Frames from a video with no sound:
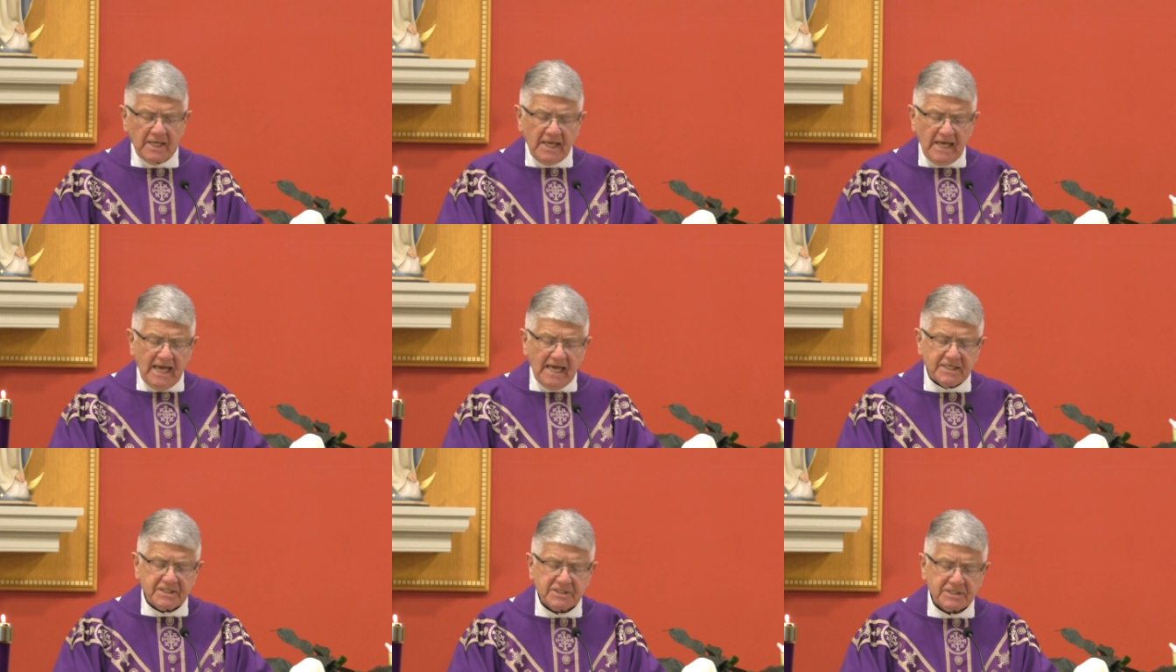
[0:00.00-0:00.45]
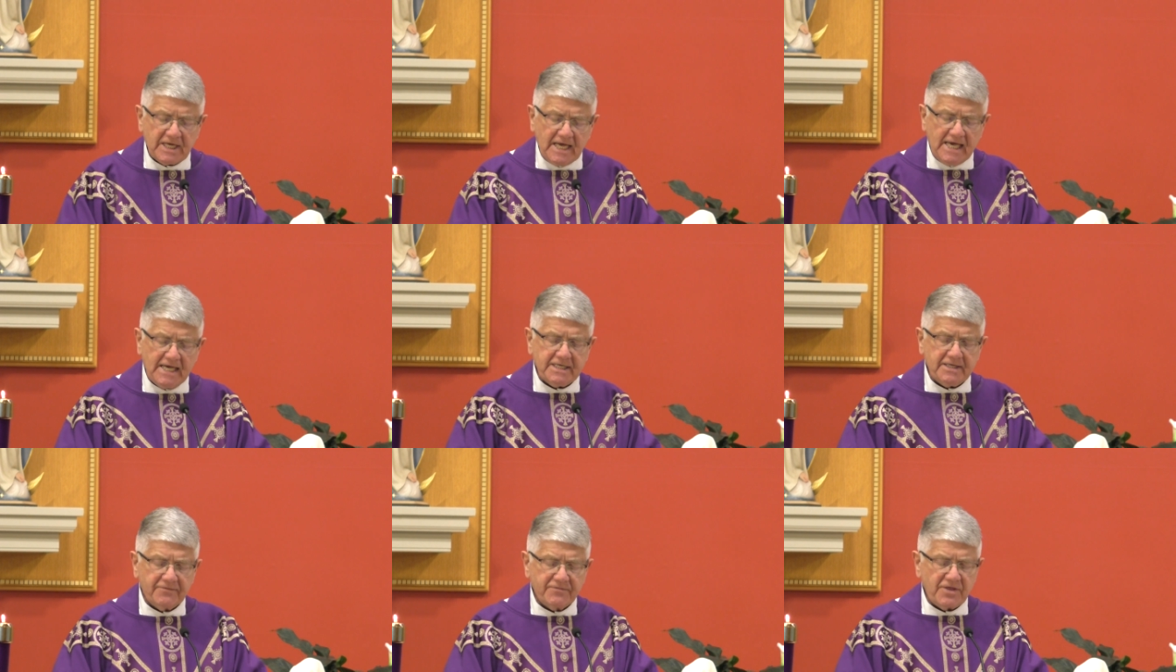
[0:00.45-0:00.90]
had
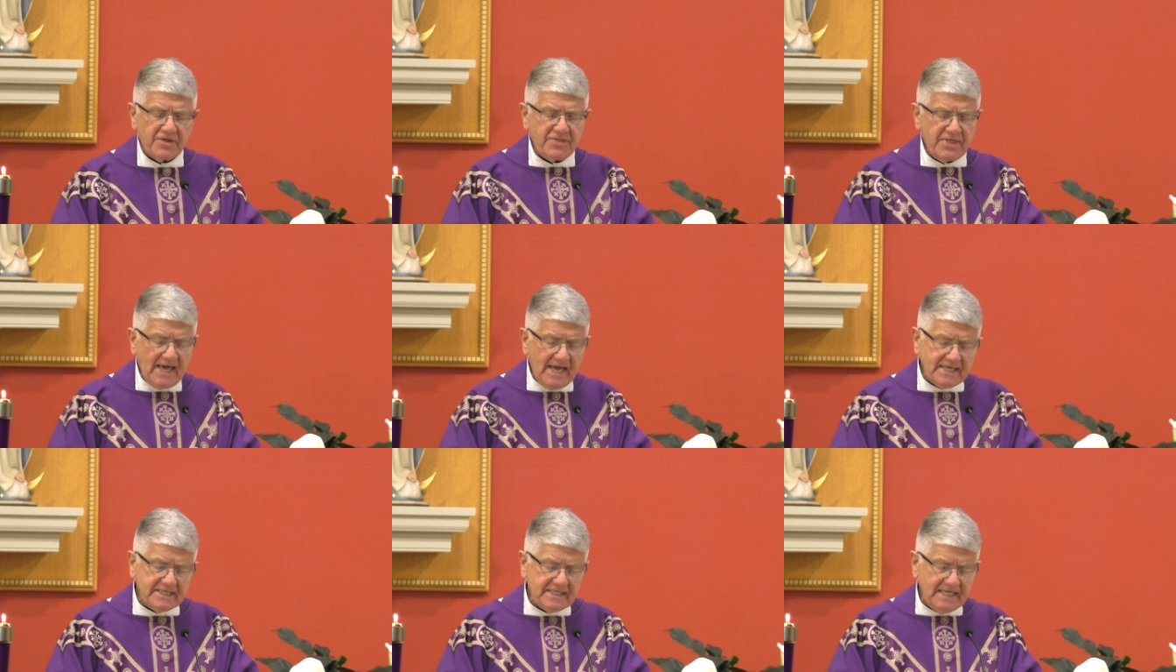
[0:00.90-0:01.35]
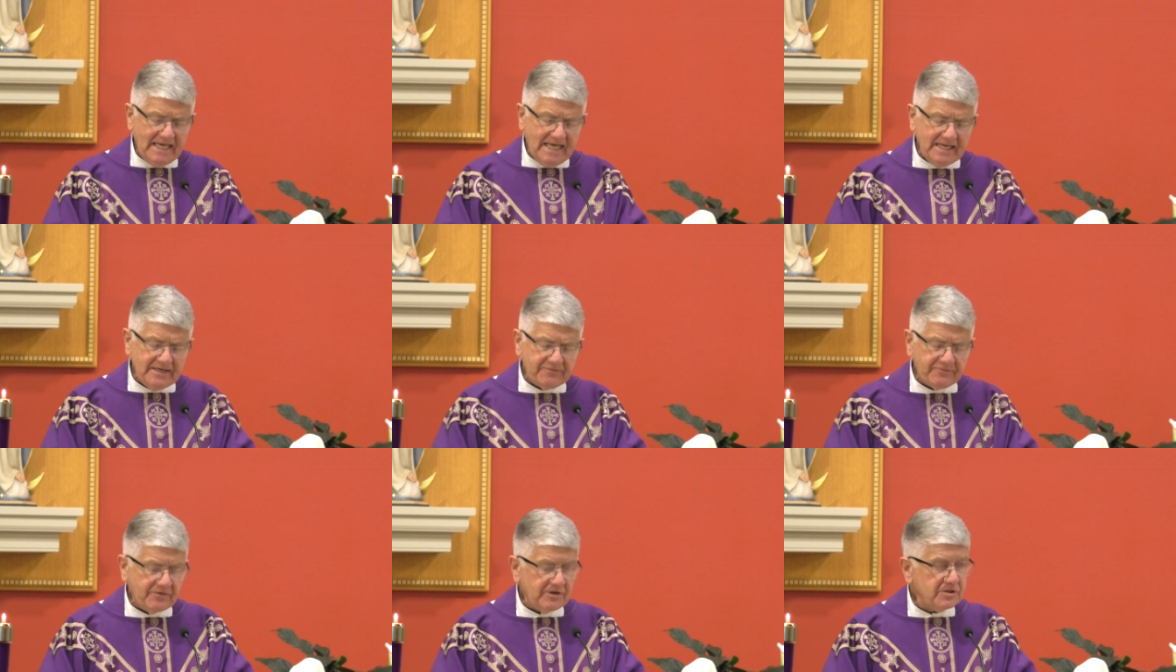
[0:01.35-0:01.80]
said of the then
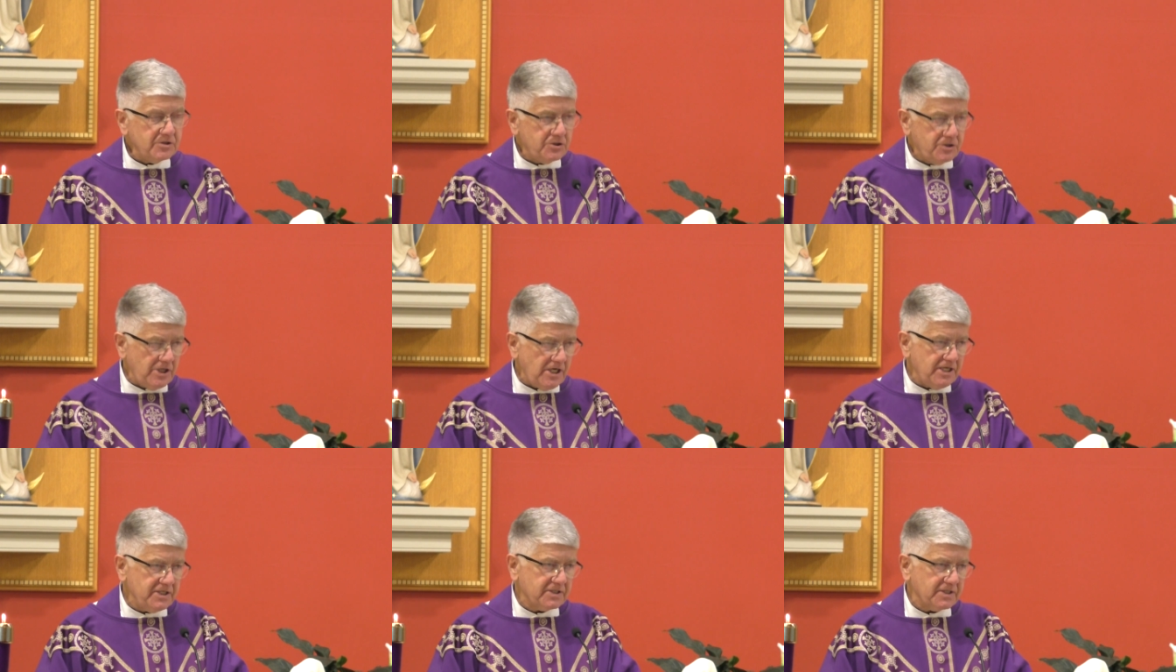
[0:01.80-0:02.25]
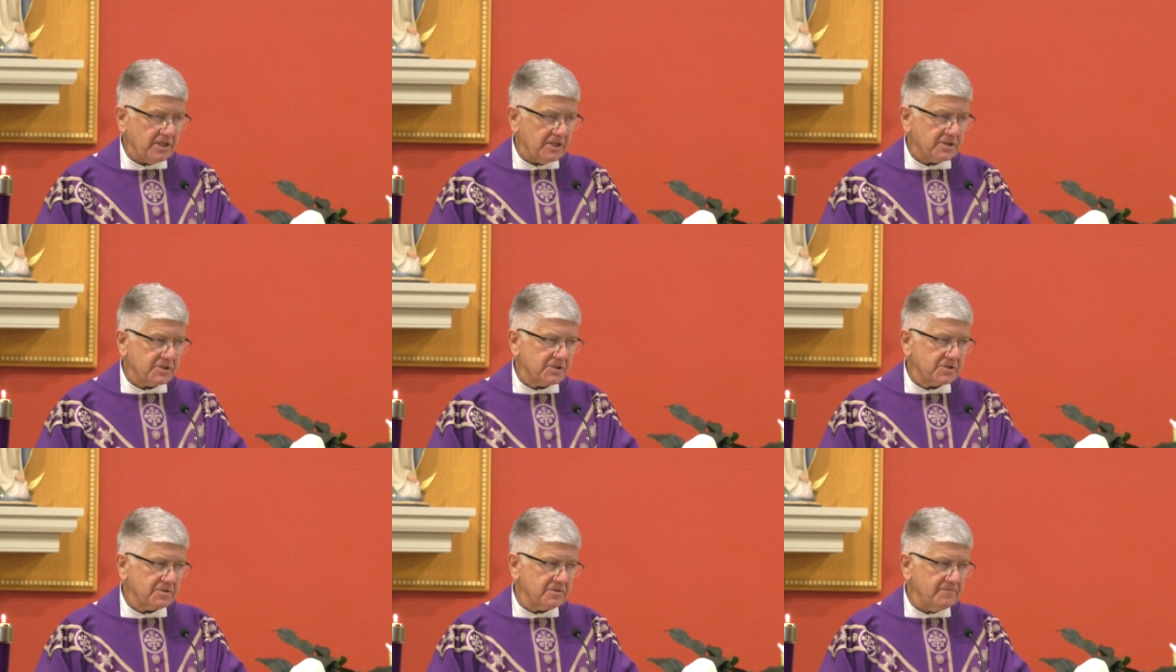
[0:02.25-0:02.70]
infant
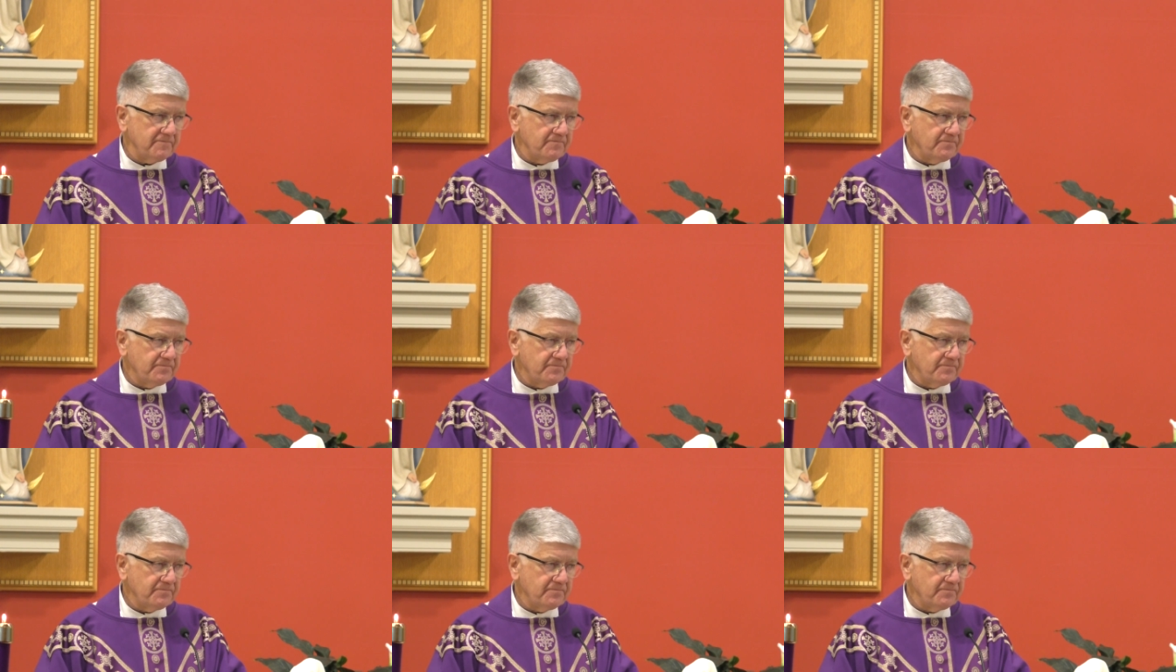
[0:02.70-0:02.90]
Jesus,